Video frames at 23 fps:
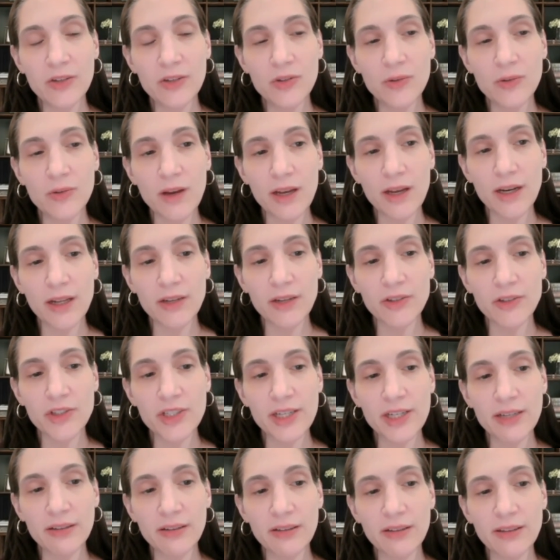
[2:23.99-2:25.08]
do not
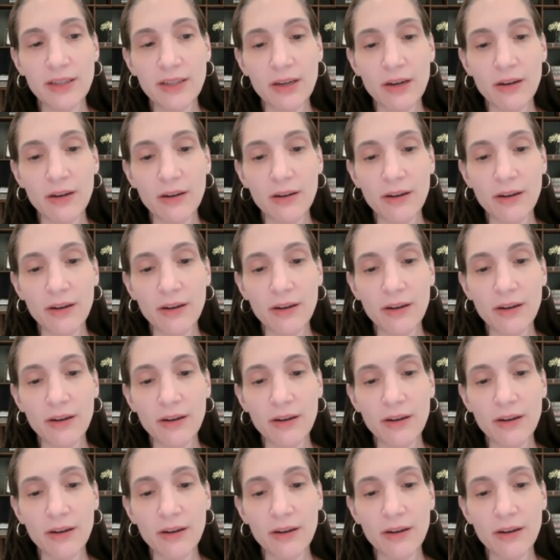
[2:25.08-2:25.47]
understand that there are